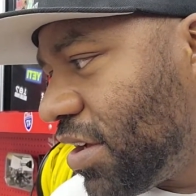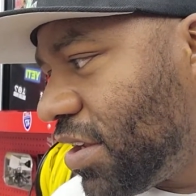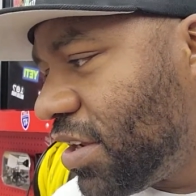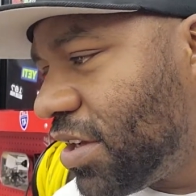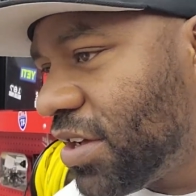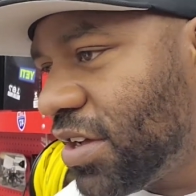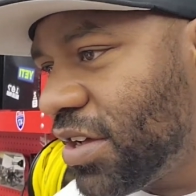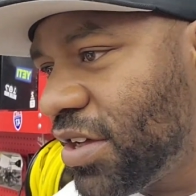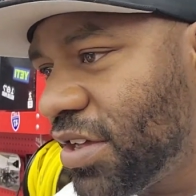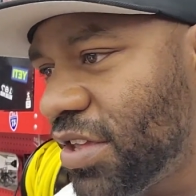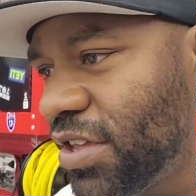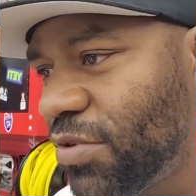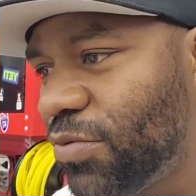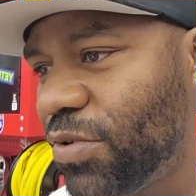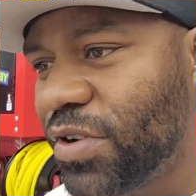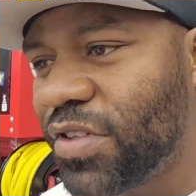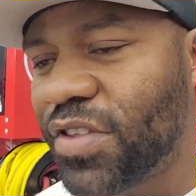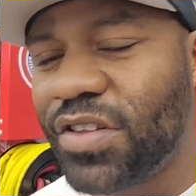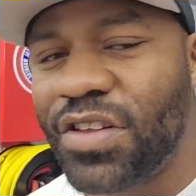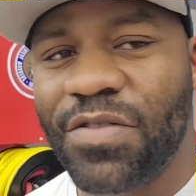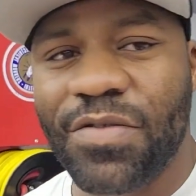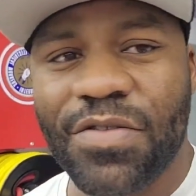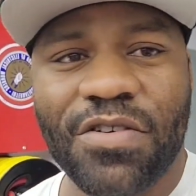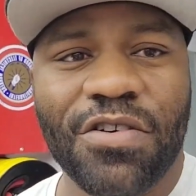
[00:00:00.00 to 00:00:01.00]
and he
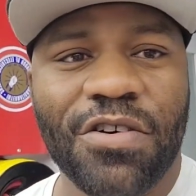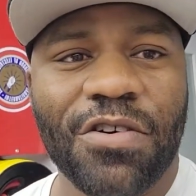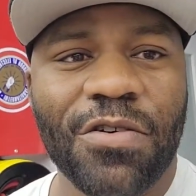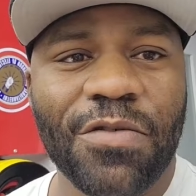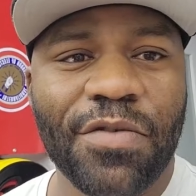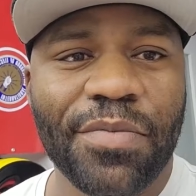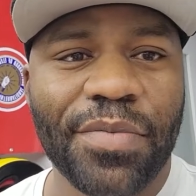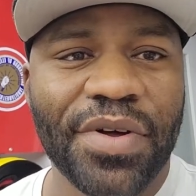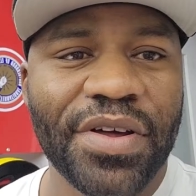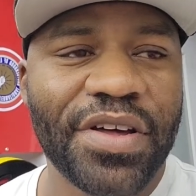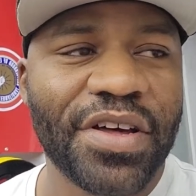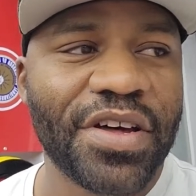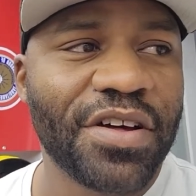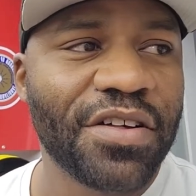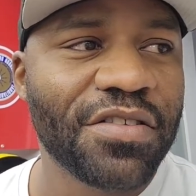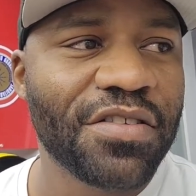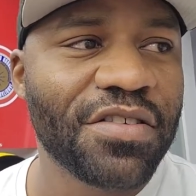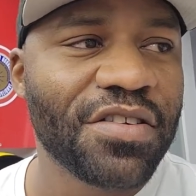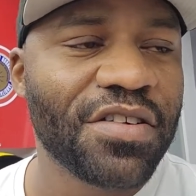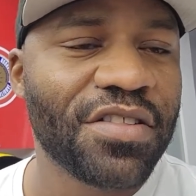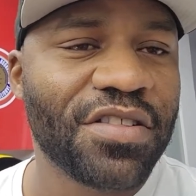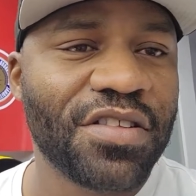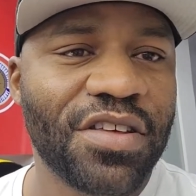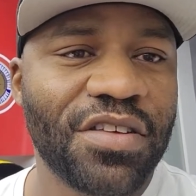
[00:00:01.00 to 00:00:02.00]
wanted to leave his car over at my
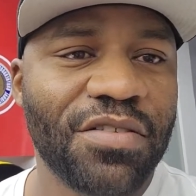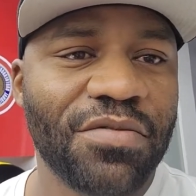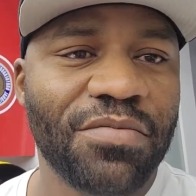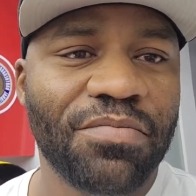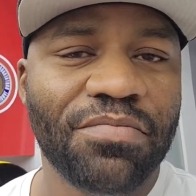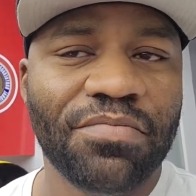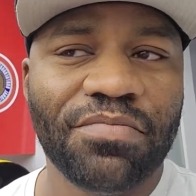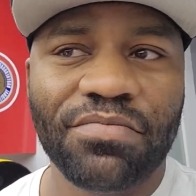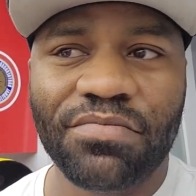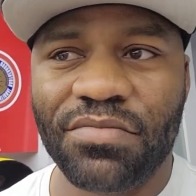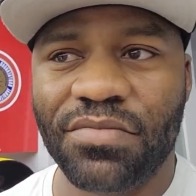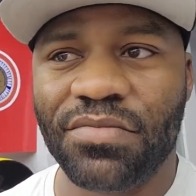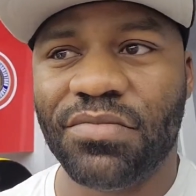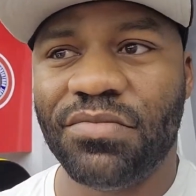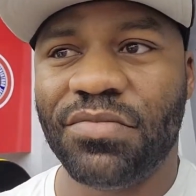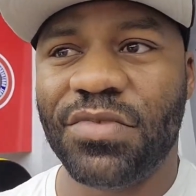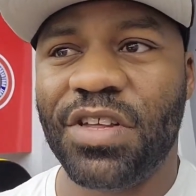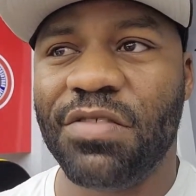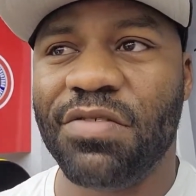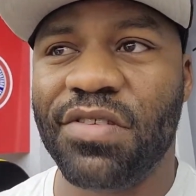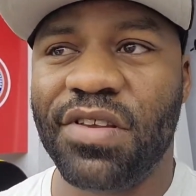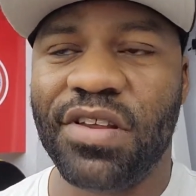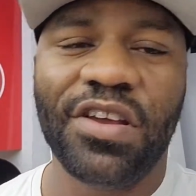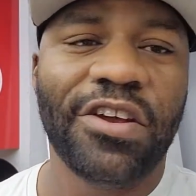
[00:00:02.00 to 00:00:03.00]
house because he
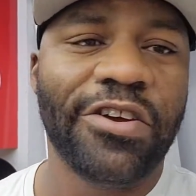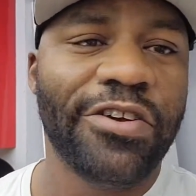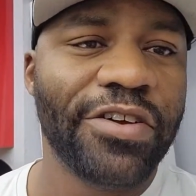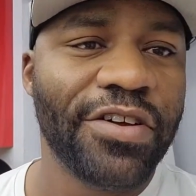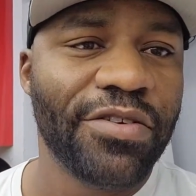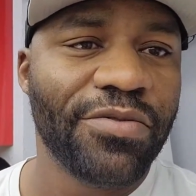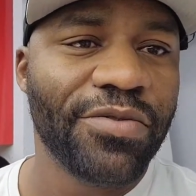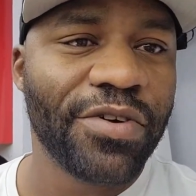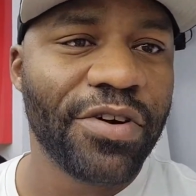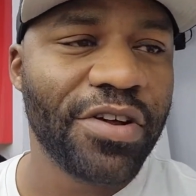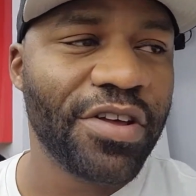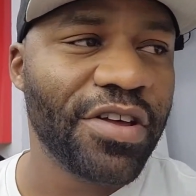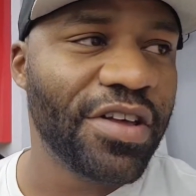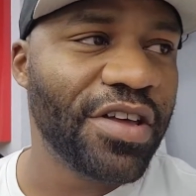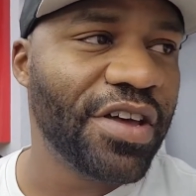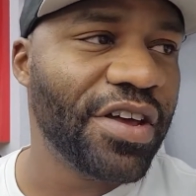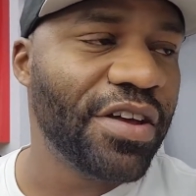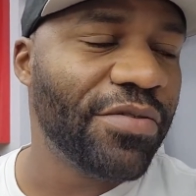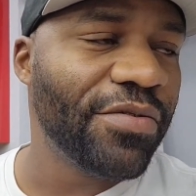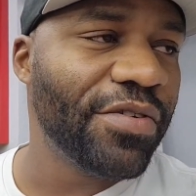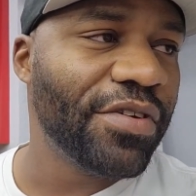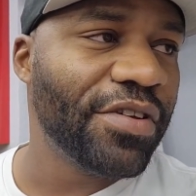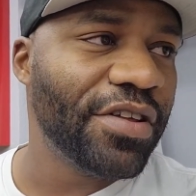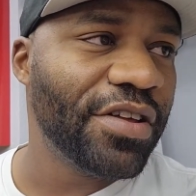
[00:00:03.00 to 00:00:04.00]
lives in an area where he
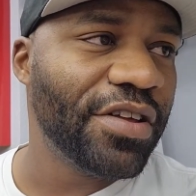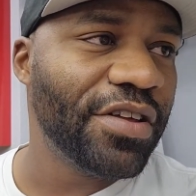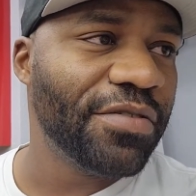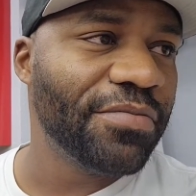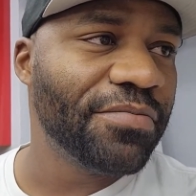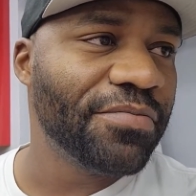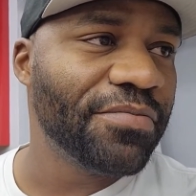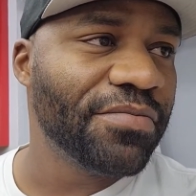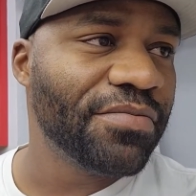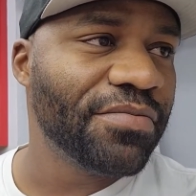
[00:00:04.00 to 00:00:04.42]
can't really